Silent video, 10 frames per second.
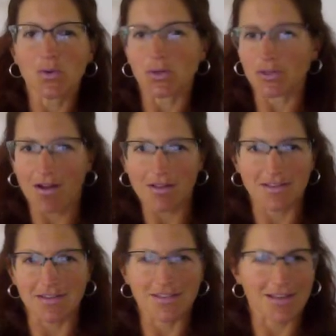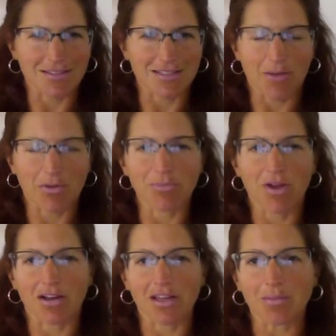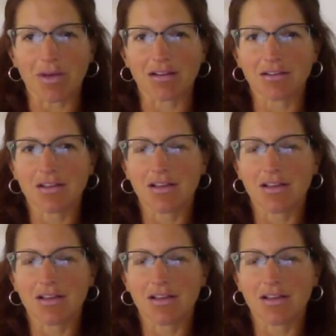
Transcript: or losses. That's not what I'm talking about.